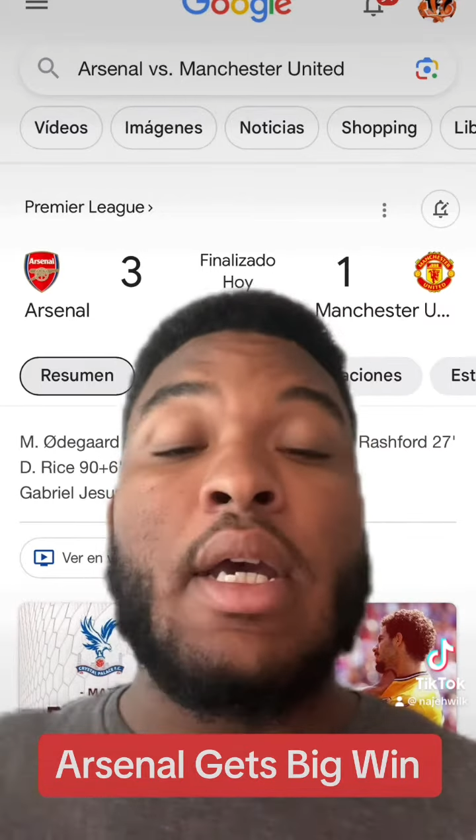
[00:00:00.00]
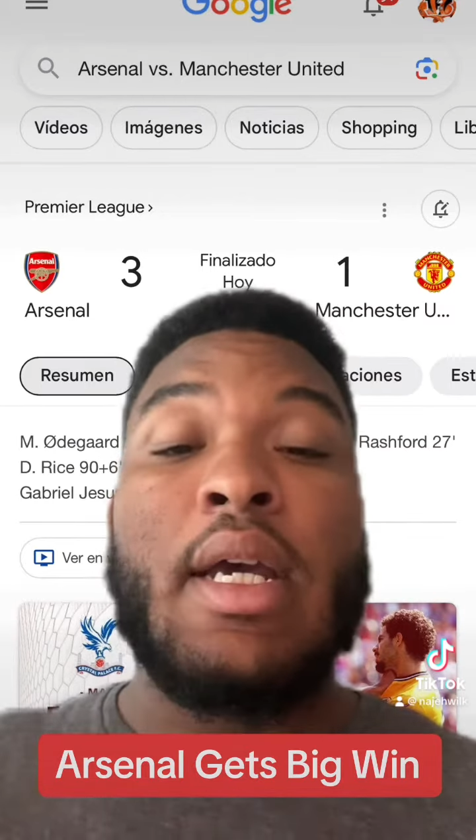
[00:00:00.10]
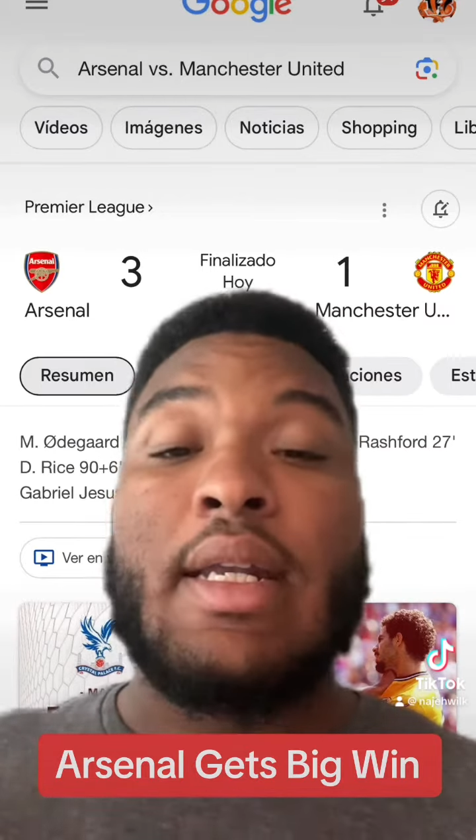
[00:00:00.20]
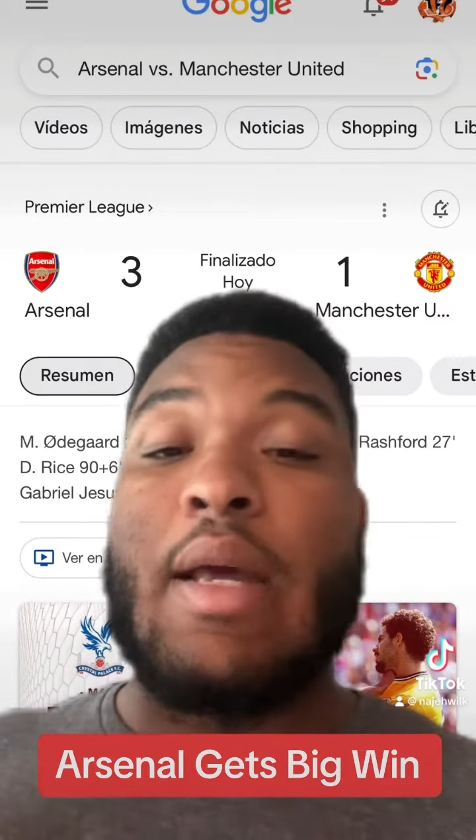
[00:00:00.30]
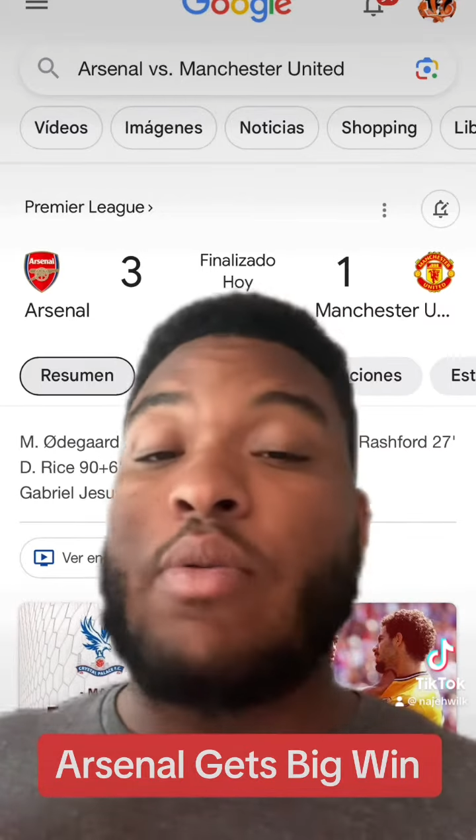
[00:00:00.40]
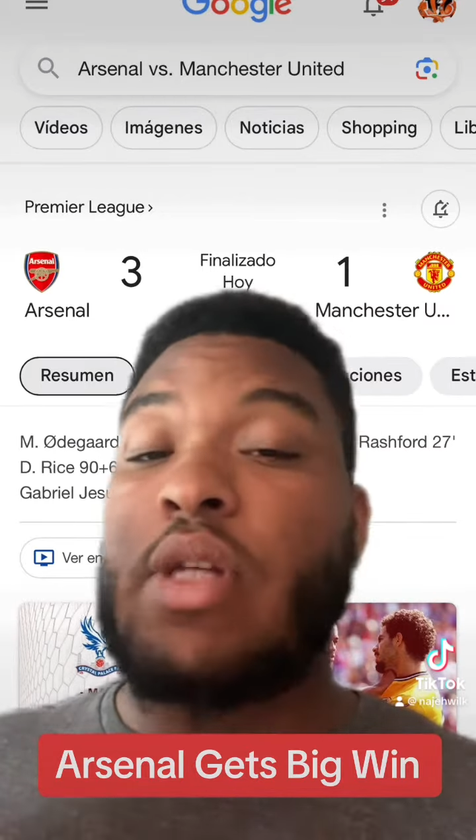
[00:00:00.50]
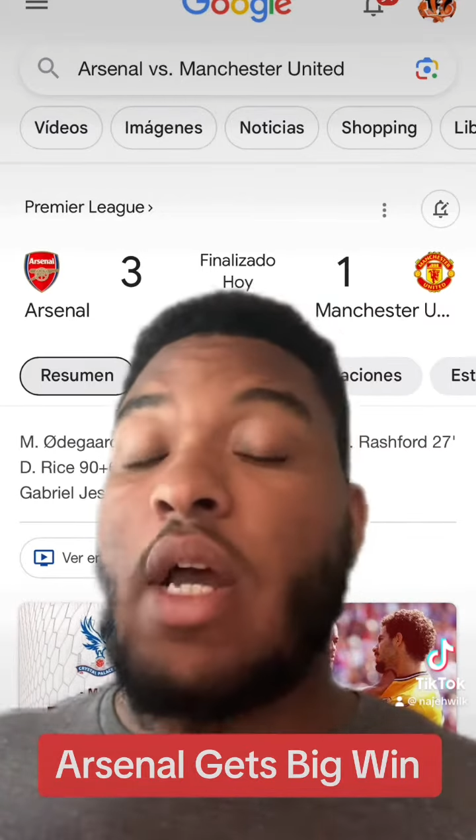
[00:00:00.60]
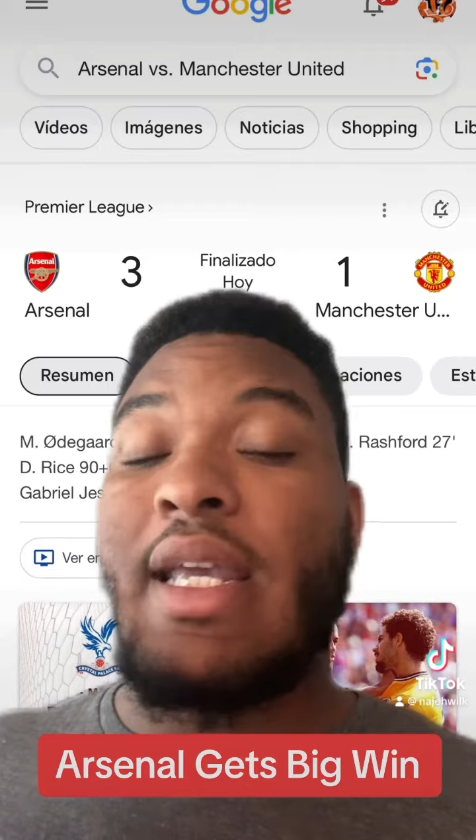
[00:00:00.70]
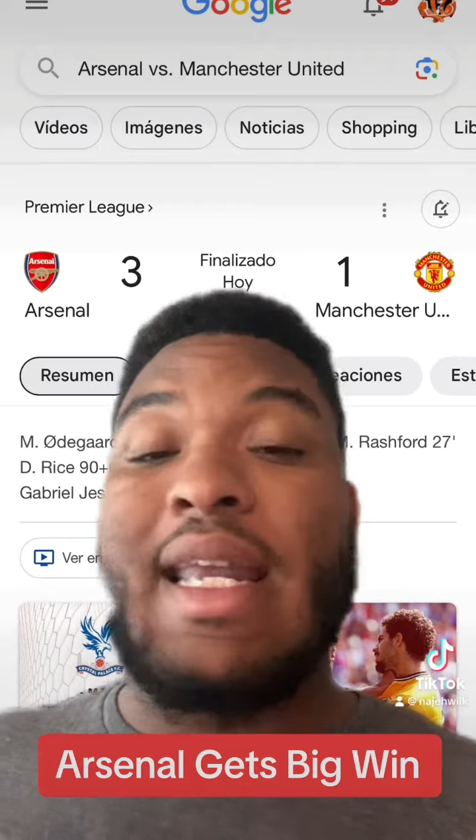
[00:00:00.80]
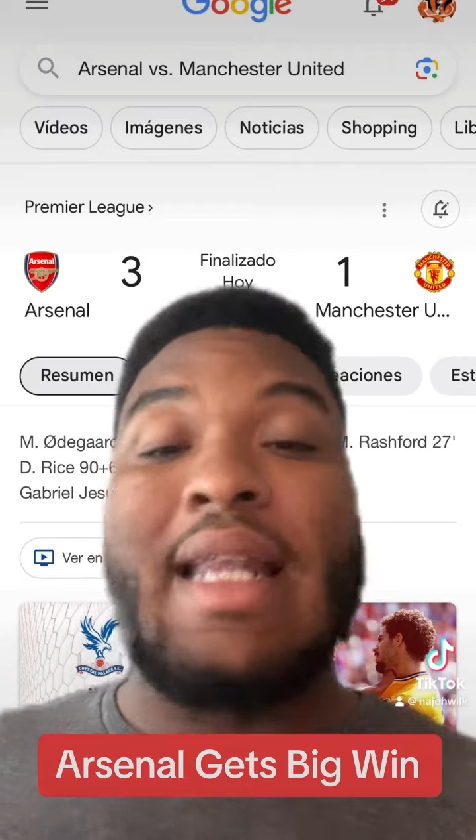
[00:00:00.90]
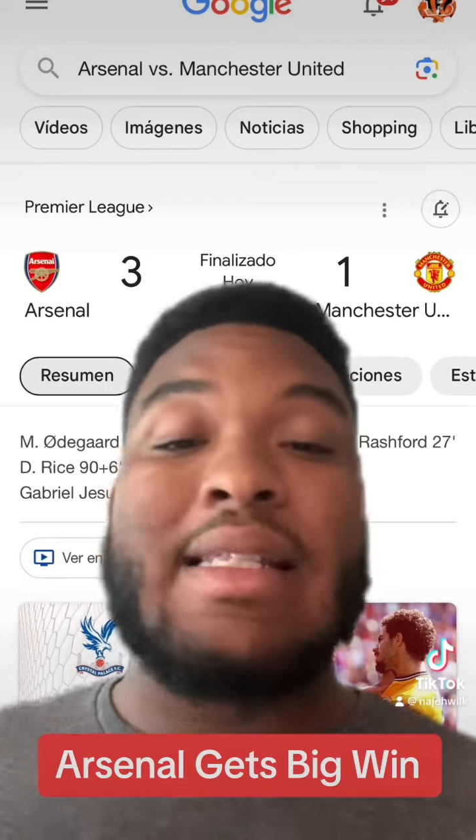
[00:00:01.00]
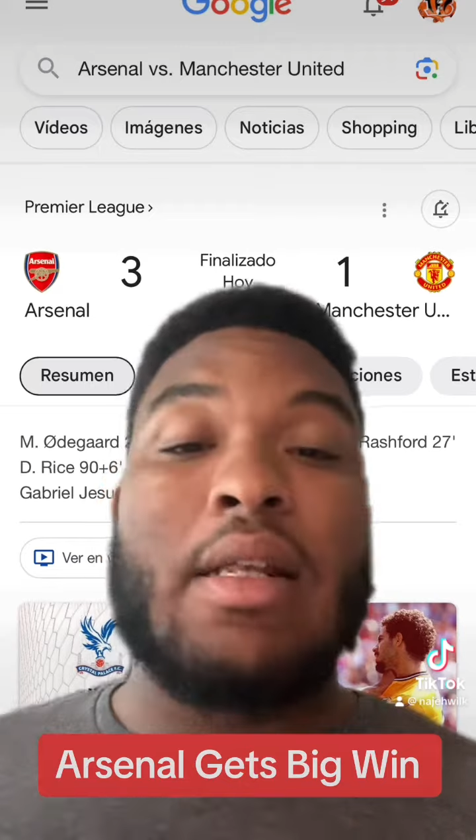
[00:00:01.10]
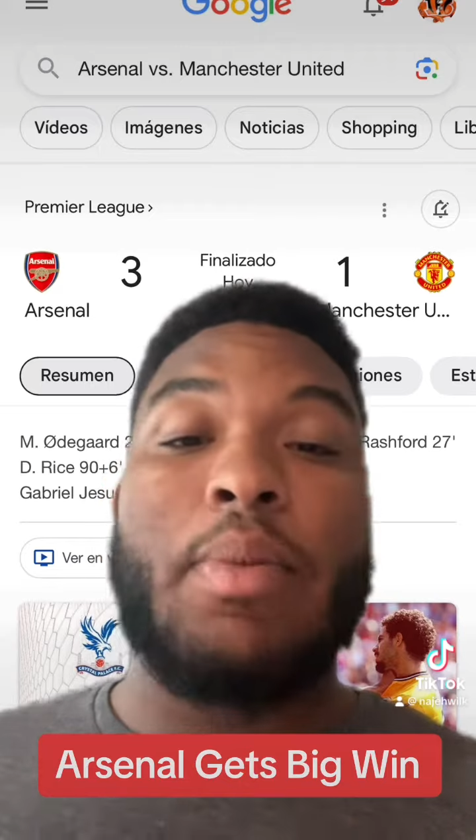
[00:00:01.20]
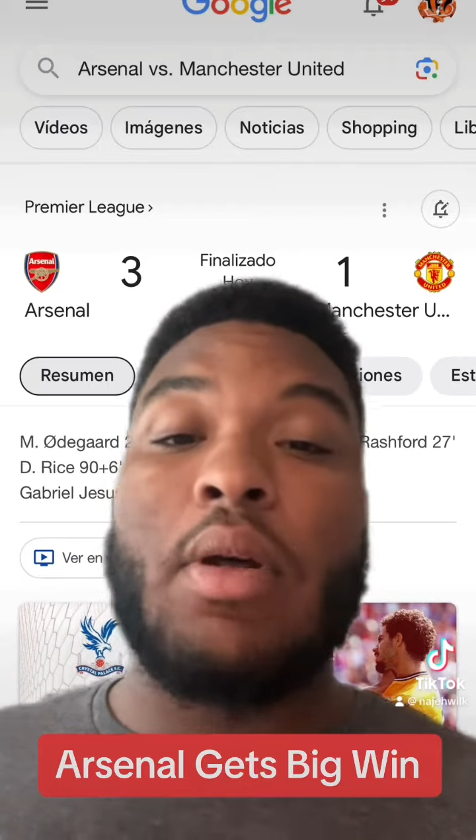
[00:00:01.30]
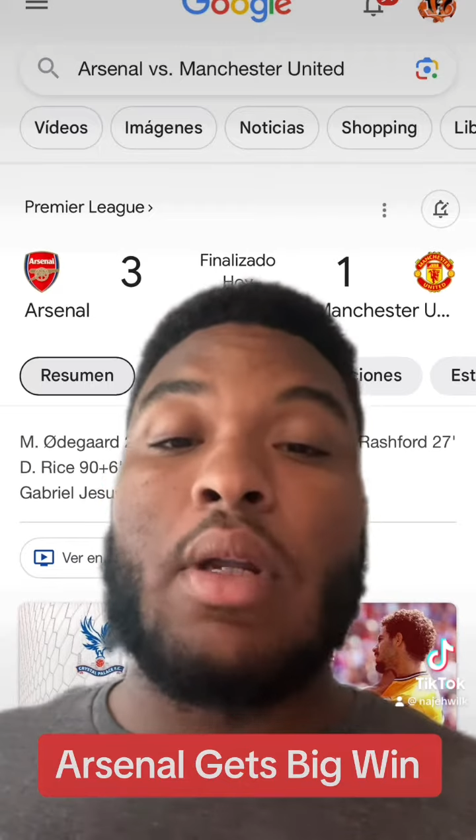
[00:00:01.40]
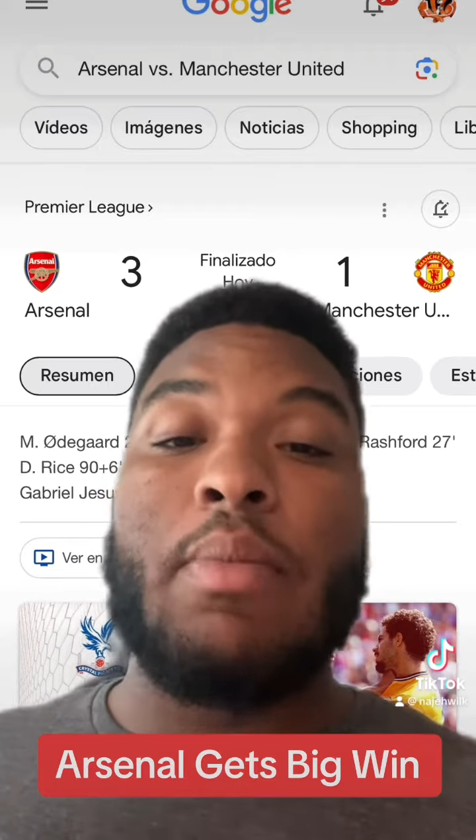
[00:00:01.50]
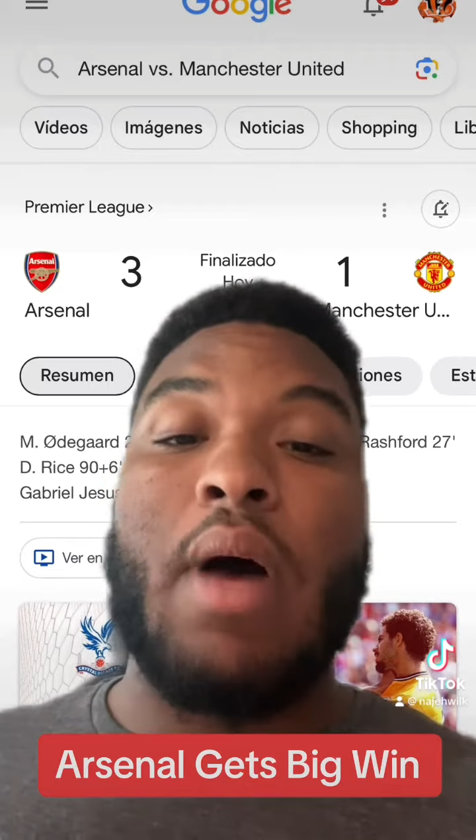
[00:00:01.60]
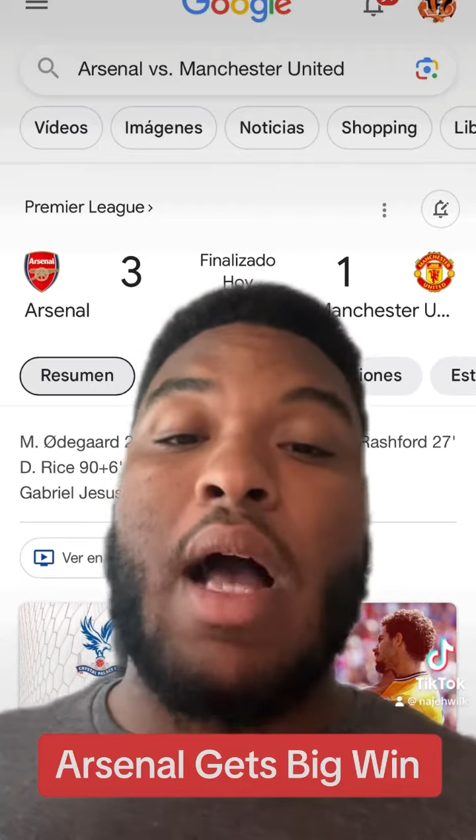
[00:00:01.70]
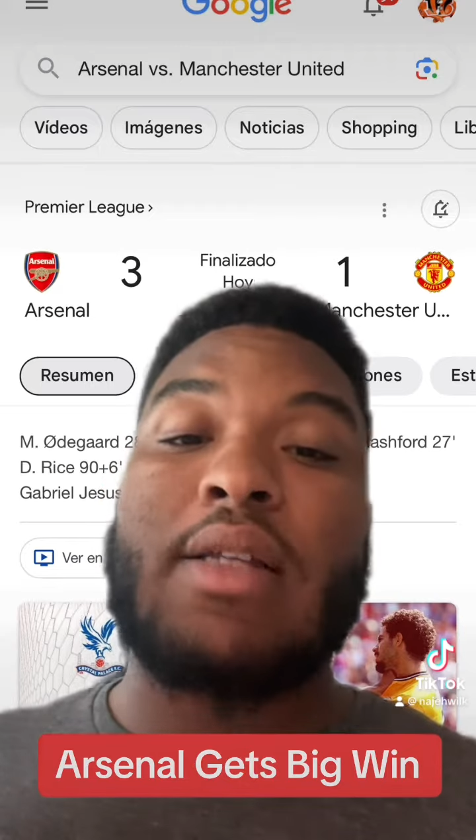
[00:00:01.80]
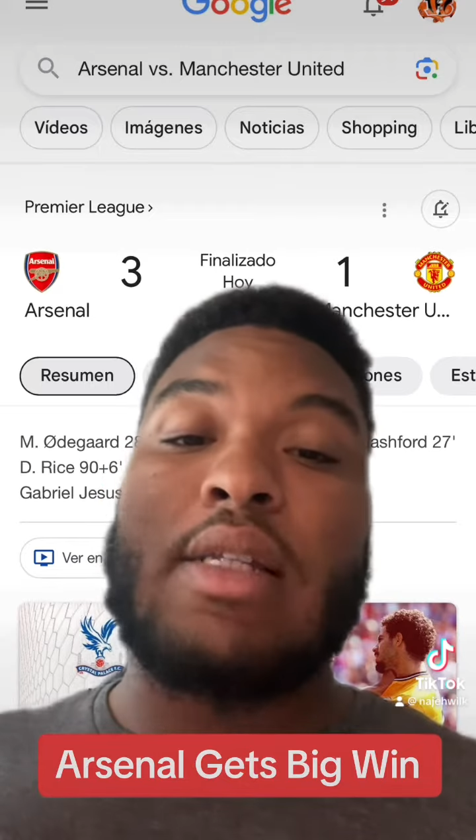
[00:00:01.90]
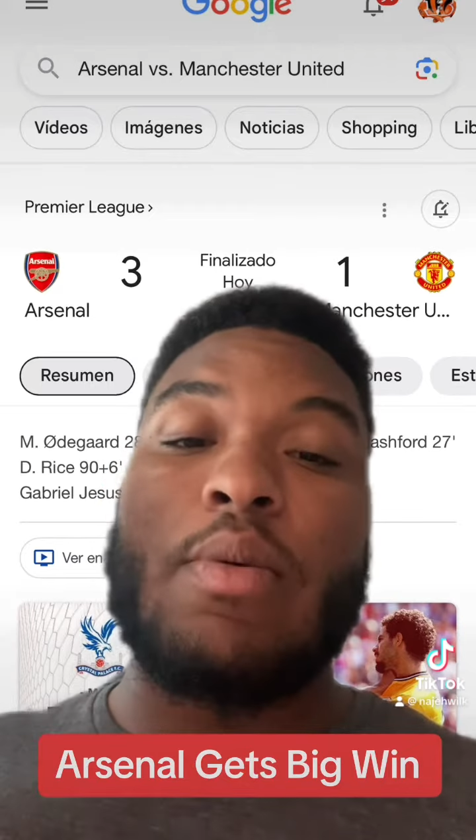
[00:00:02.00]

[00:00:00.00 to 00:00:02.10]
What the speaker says: They was getting into the penalty box.